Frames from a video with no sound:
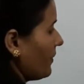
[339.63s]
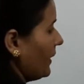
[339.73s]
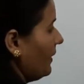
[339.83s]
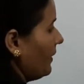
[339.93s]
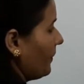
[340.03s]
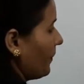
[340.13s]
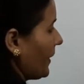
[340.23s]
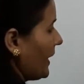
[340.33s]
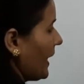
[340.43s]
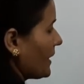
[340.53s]
with
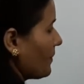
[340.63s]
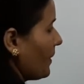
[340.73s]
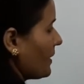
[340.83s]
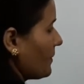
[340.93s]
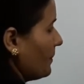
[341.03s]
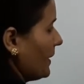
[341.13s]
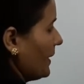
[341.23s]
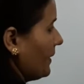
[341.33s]
ax plus b